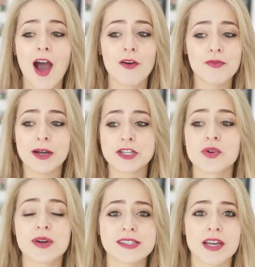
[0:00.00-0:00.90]
of my
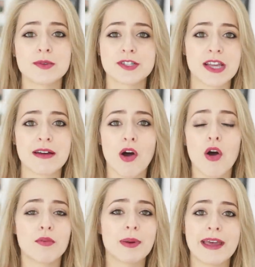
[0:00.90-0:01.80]
choice, I would just have a
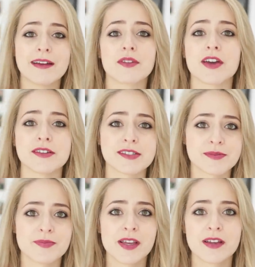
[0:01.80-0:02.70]
whole plate of those